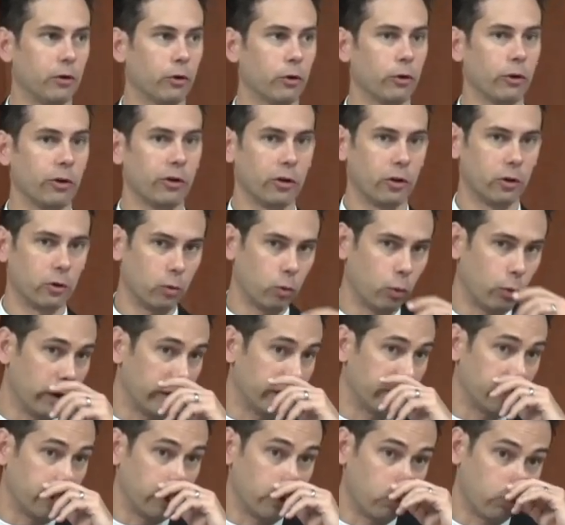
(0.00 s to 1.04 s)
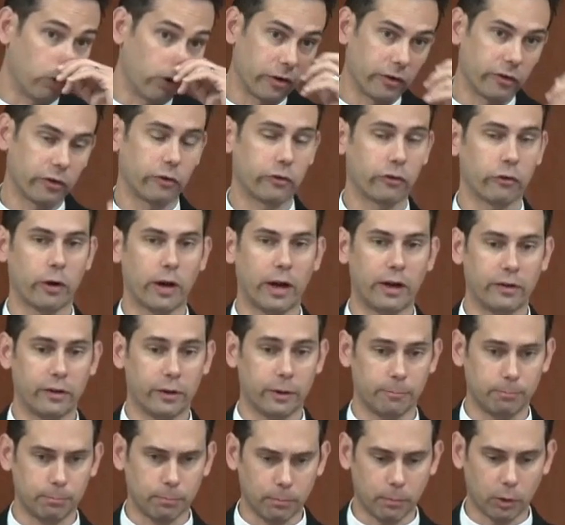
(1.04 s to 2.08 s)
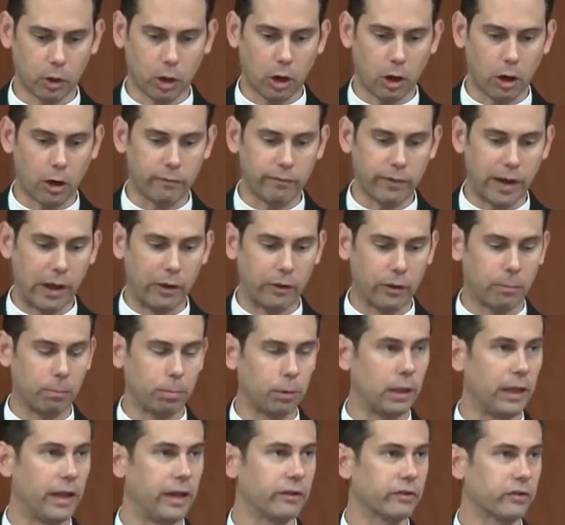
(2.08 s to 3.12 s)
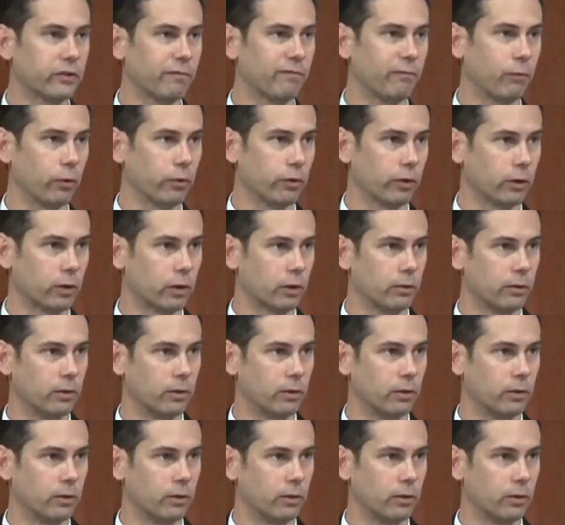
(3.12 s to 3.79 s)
earlier, was in order to try to carve out a place for the,